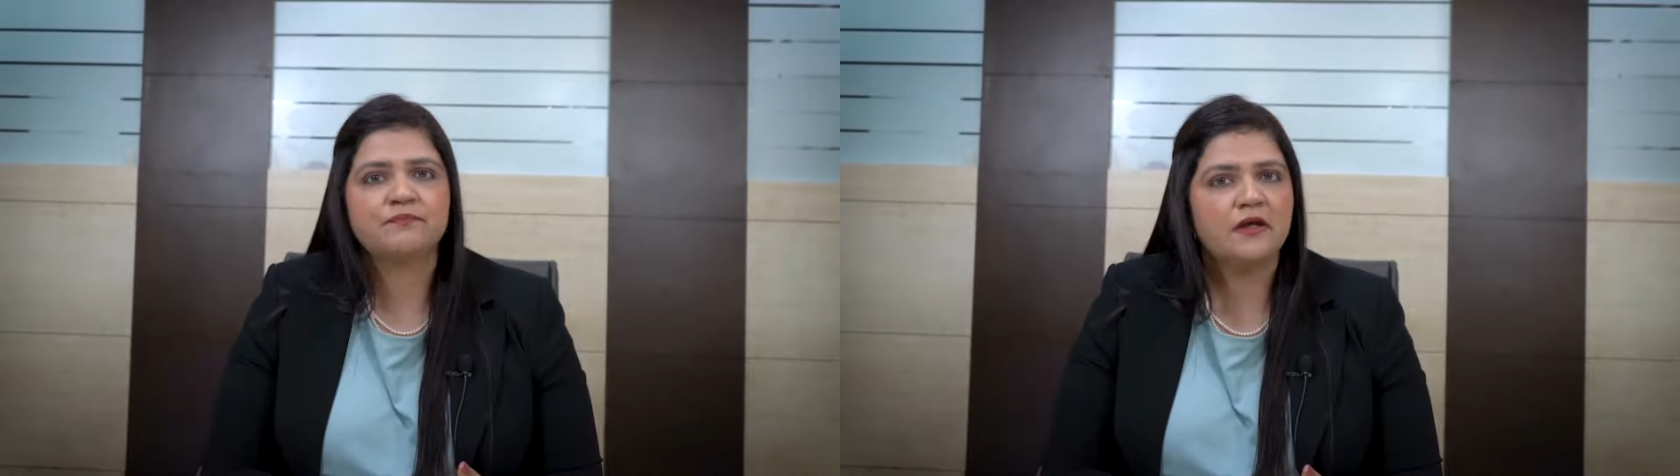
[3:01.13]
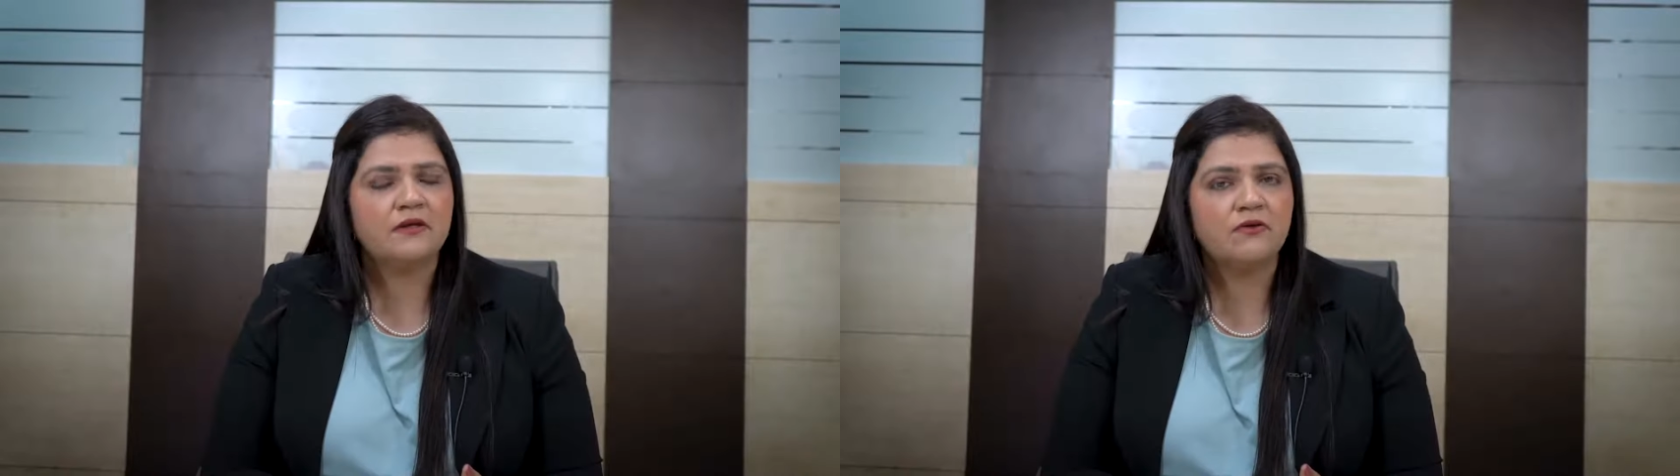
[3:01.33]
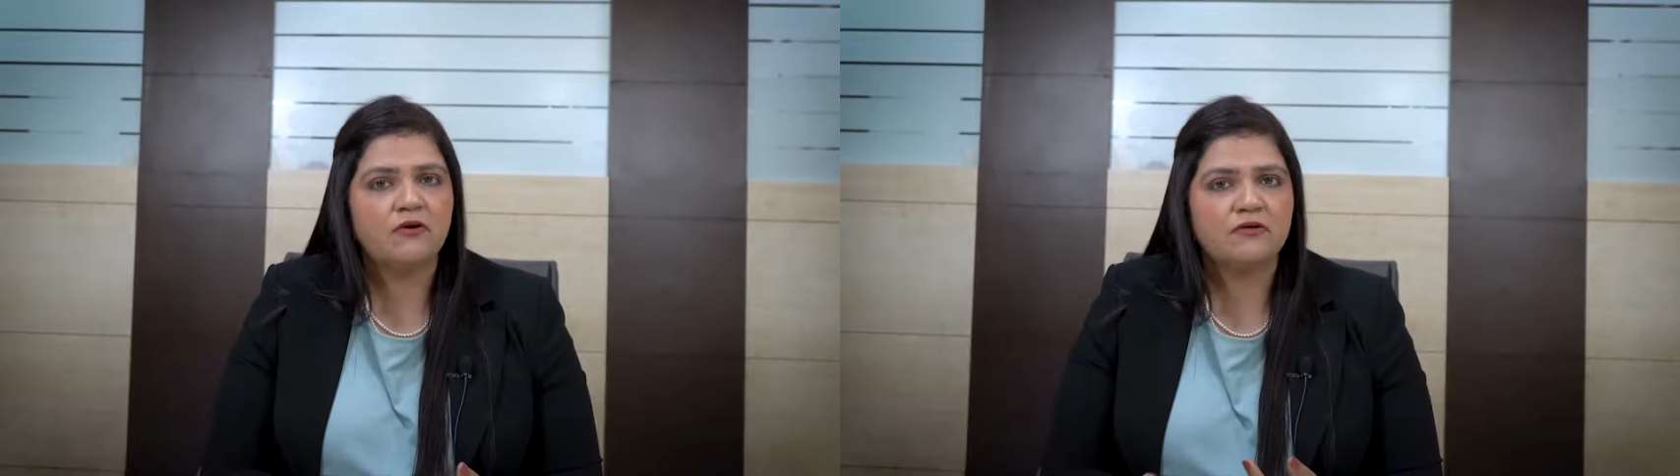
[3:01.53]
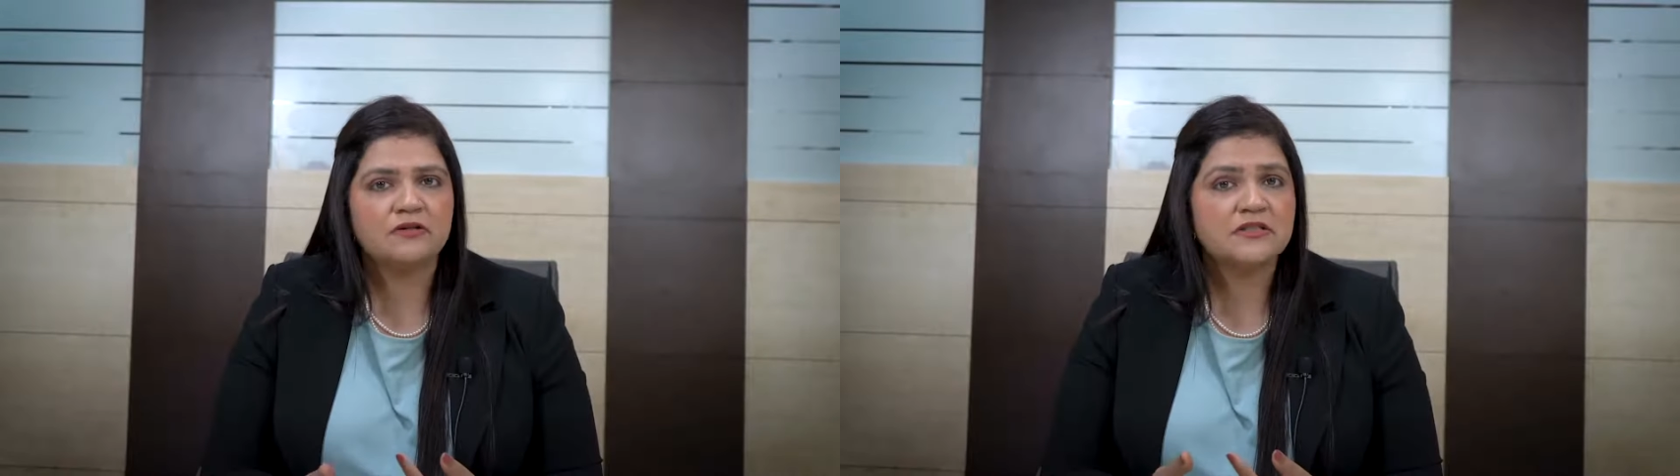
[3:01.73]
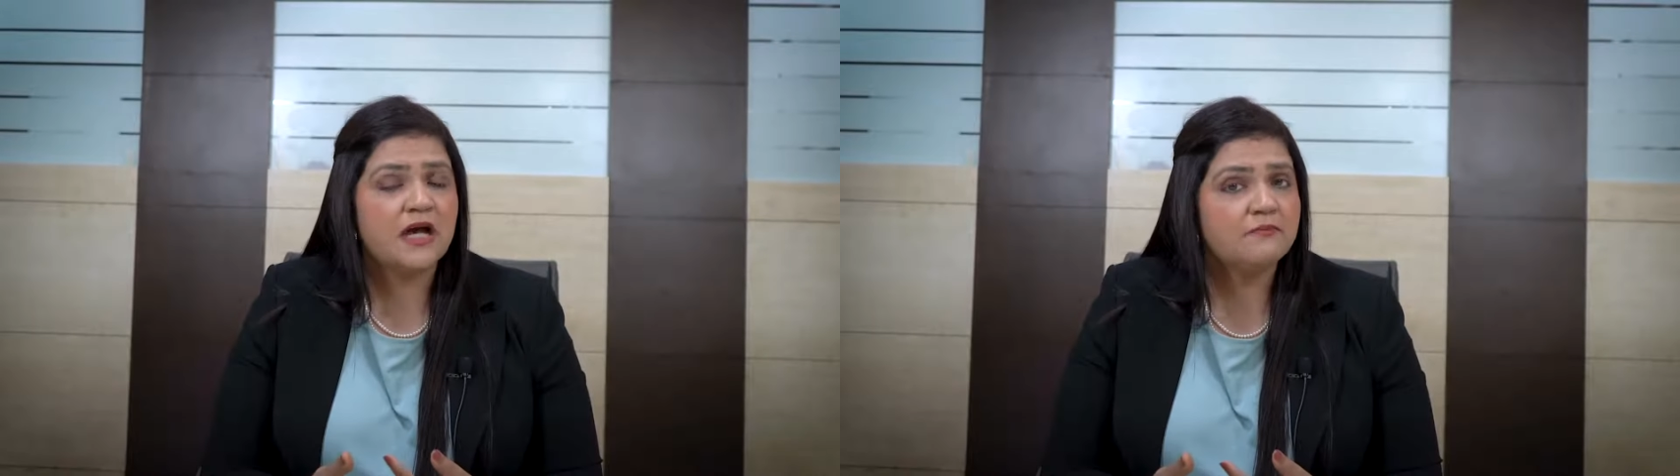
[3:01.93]
your
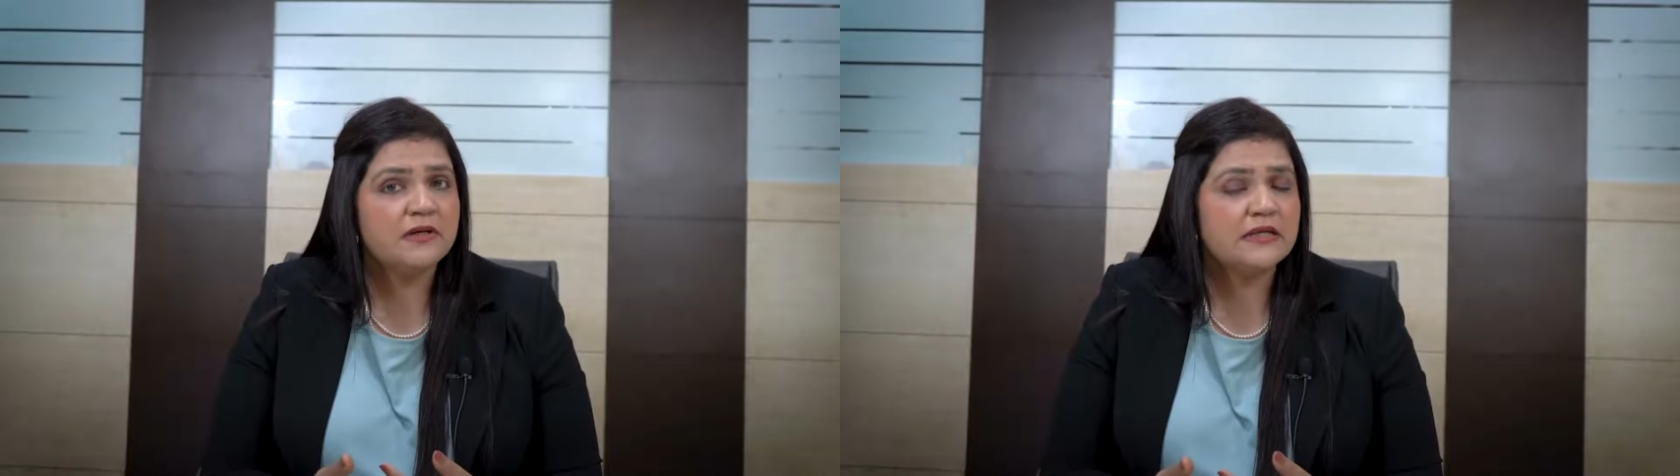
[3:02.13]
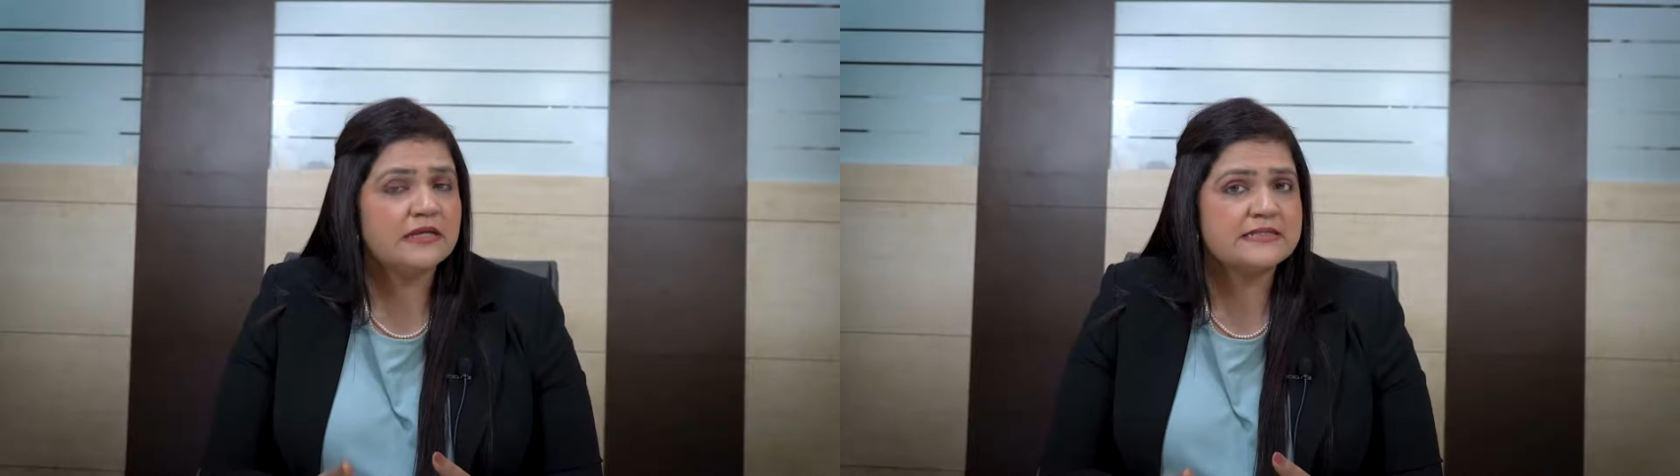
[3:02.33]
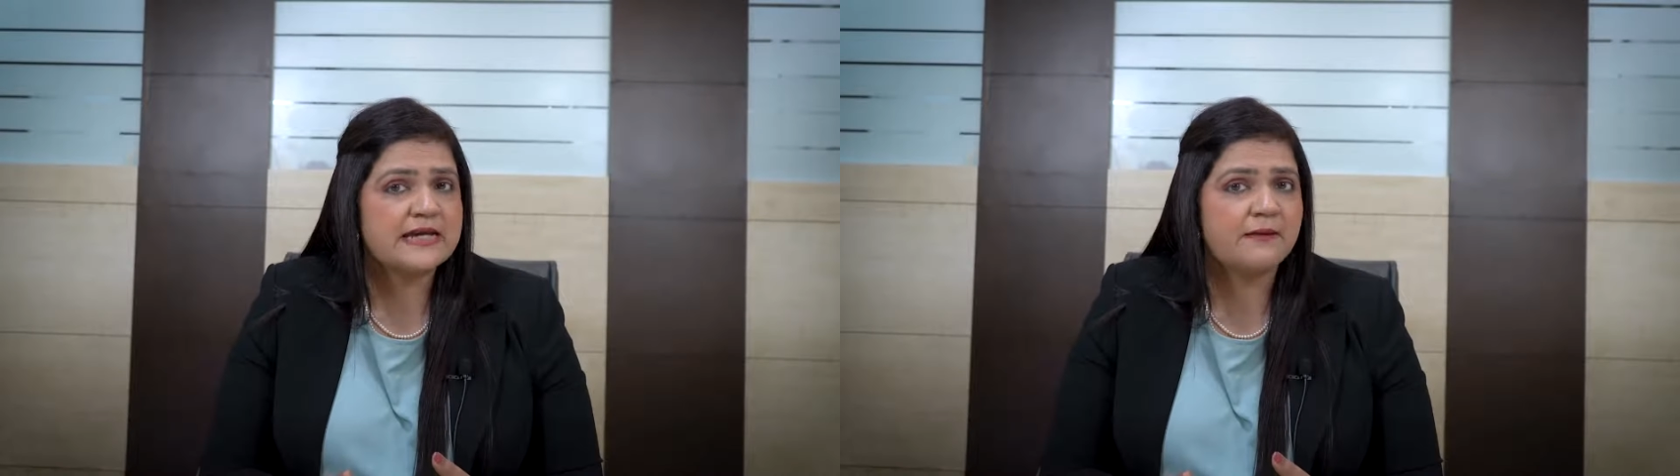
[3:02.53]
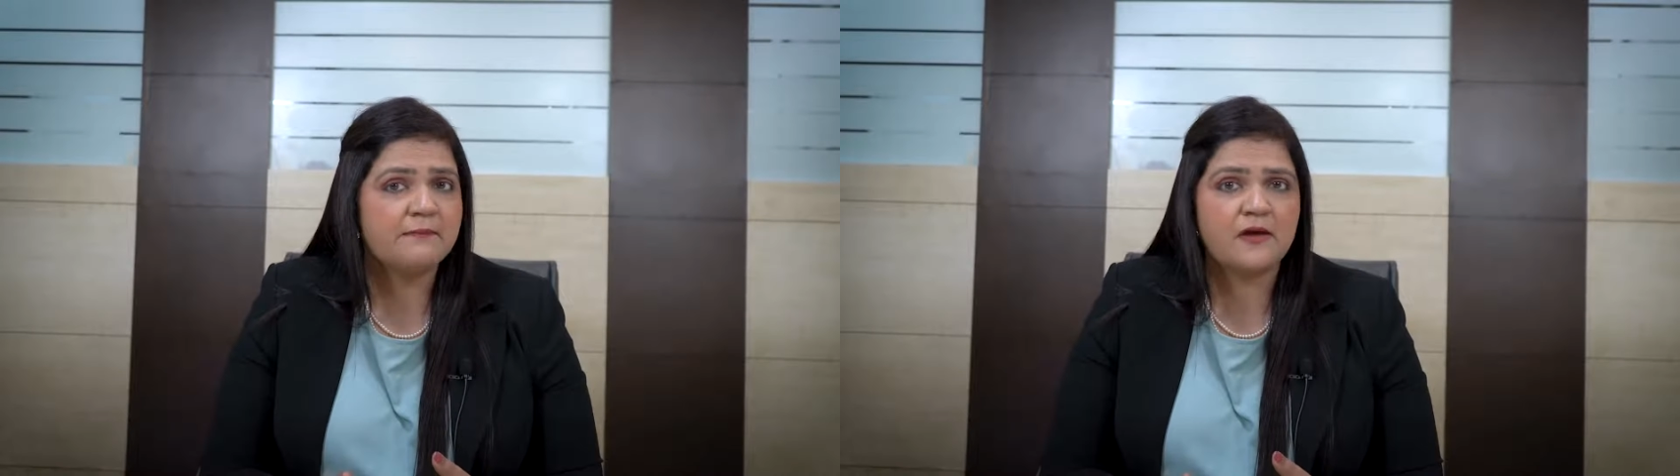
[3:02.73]
time in and time